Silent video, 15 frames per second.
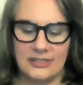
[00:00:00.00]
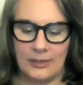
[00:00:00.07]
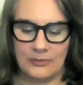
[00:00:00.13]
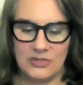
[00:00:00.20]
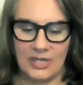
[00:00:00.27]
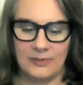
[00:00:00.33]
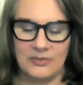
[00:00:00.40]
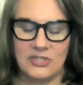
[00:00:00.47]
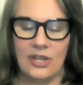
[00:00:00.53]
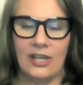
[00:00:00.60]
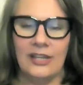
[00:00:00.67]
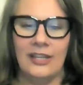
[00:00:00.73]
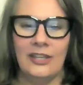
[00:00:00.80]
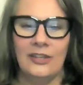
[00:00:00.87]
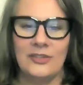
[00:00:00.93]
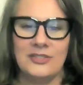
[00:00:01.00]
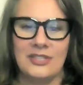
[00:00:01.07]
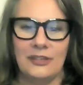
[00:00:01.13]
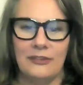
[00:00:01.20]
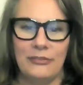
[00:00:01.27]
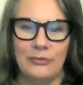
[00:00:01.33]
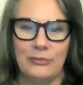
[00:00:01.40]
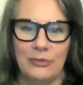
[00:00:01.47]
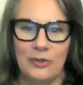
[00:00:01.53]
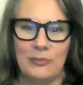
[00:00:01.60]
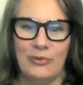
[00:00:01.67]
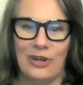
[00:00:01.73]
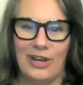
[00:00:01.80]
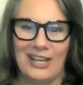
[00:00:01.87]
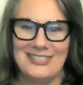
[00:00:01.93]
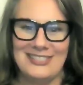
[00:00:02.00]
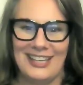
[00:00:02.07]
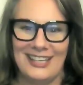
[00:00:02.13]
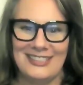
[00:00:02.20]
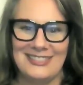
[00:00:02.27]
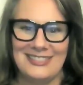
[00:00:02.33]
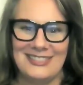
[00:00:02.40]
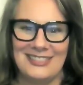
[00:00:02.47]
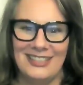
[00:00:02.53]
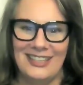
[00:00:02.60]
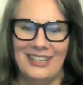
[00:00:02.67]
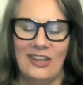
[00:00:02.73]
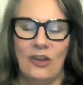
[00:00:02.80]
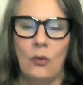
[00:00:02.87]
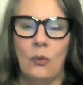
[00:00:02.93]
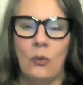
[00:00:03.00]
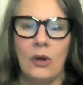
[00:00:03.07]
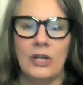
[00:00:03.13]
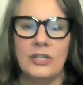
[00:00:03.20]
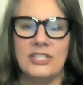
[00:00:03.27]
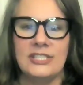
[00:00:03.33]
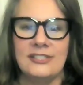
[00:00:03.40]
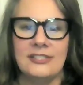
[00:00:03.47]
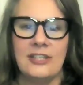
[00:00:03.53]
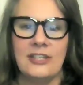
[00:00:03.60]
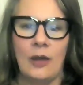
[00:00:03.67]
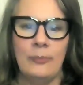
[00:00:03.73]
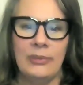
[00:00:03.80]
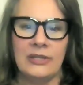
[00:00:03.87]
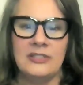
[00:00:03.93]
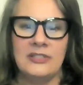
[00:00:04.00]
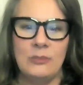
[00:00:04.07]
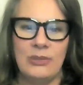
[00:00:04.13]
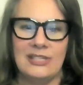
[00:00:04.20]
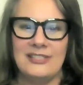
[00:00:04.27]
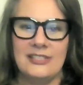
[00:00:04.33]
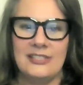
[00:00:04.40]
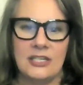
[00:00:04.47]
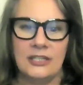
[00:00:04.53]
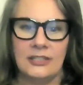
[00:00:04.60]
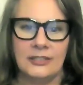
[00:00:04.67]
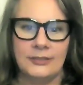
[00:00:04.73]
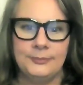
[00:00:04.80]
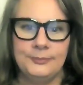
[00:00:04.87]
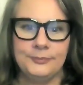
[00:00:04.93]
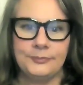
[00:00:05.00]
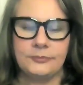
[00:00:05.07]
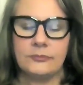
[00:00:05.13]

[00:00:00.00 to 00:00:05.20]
sometimes talking yourself through the process or just stopping to be still.